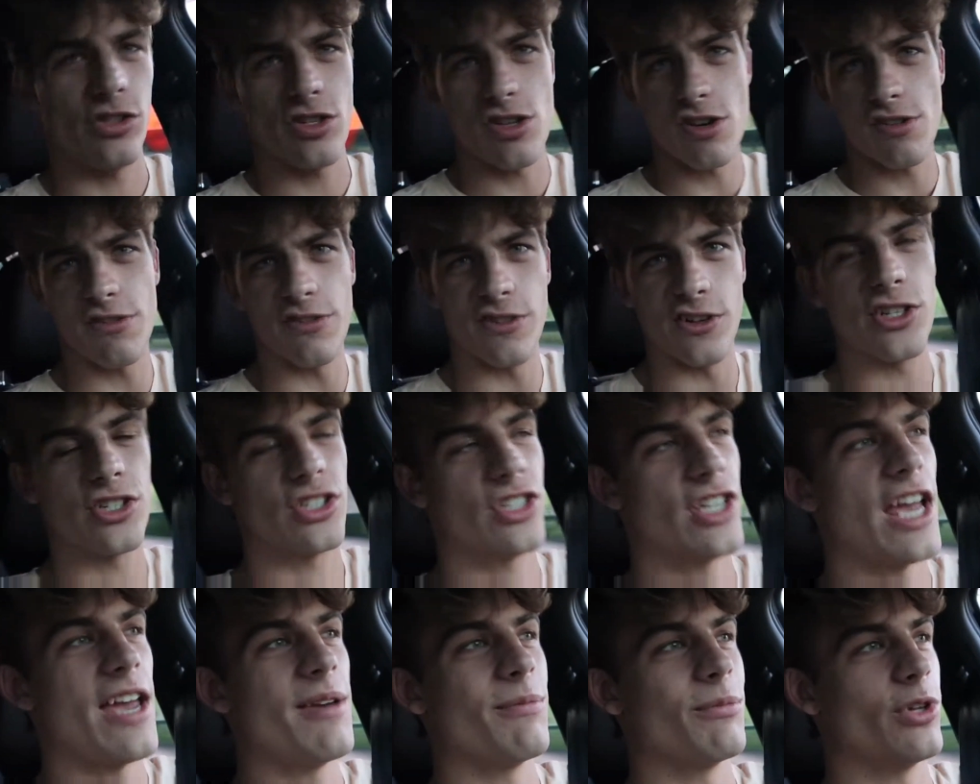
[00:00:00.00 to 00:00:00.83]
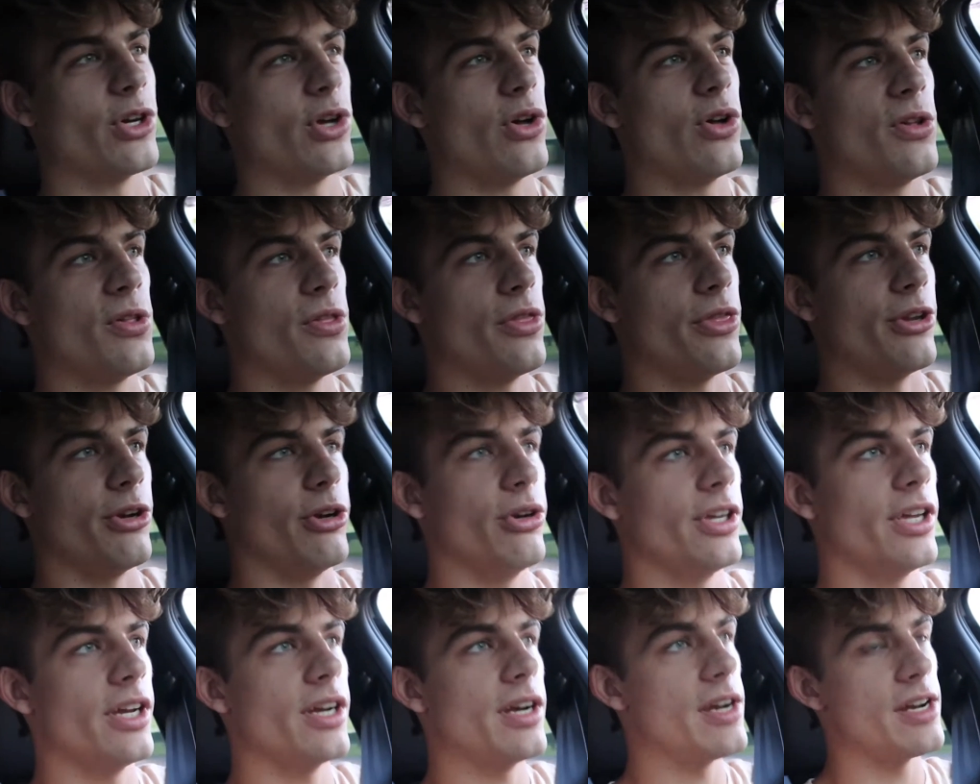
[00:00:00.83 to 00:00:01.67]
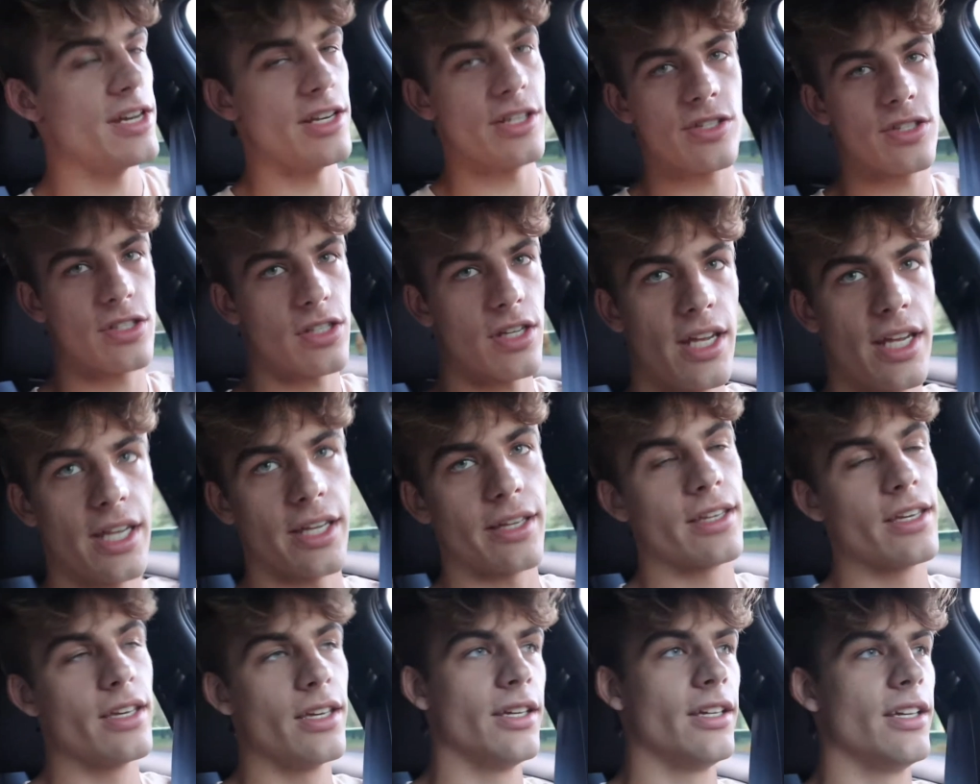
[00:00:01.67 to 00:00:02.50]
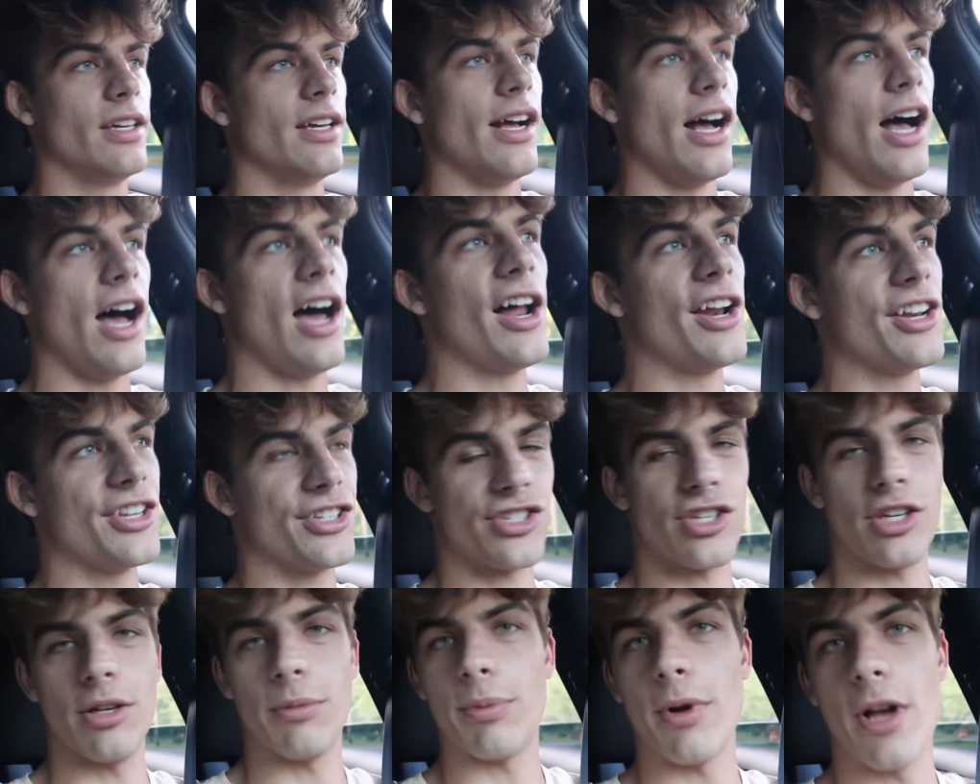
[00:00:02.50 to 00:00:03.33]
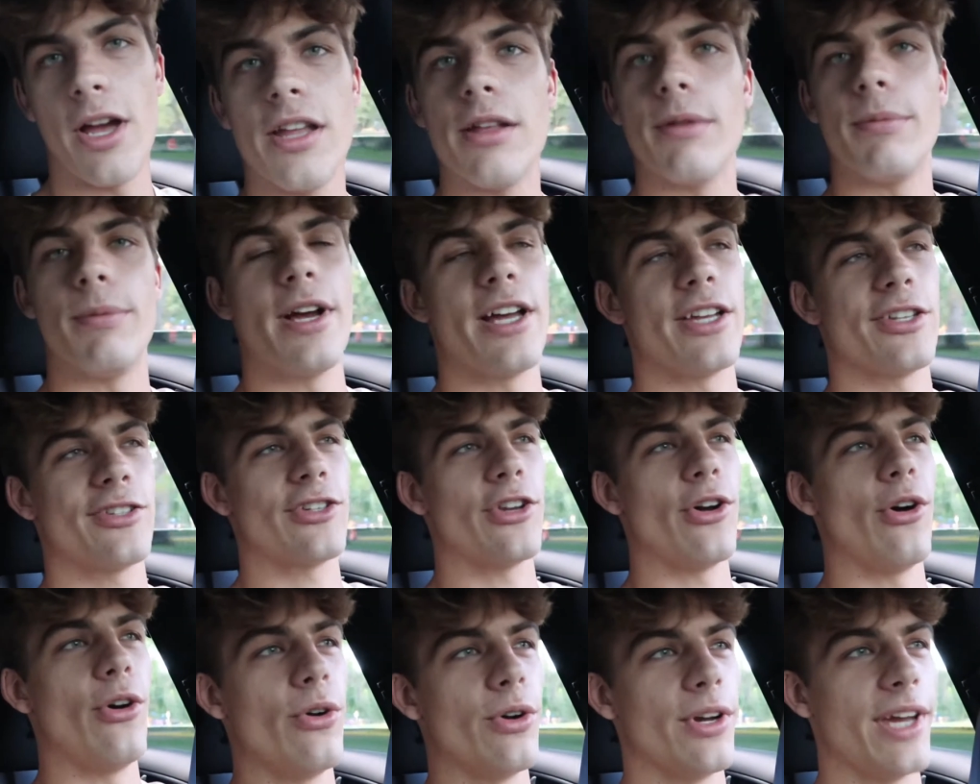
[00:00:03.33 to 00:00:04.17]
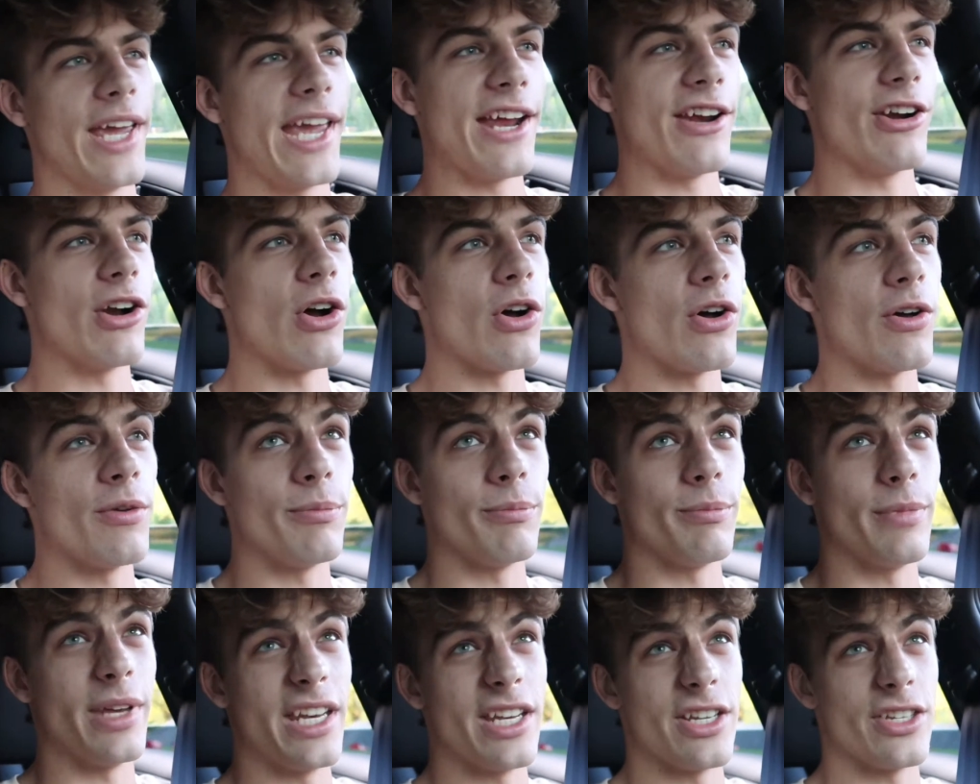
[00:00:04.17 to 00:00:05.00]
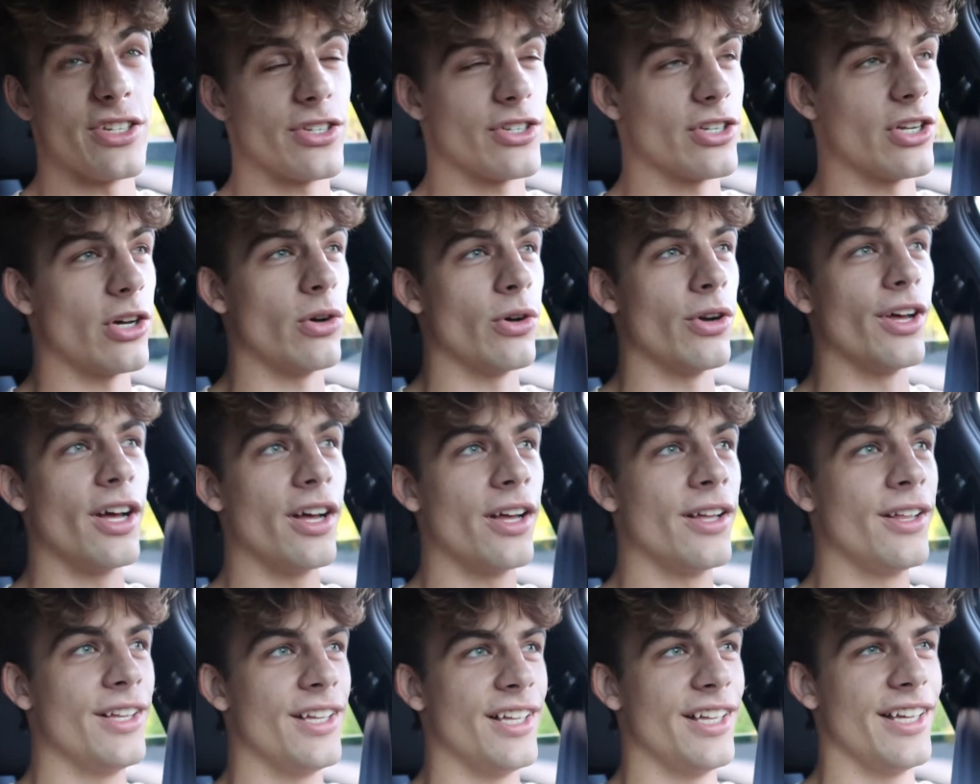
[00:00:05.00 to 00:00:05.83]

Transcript: was your first time going through here, and it's like honestly probably the best touge row in Minnesota.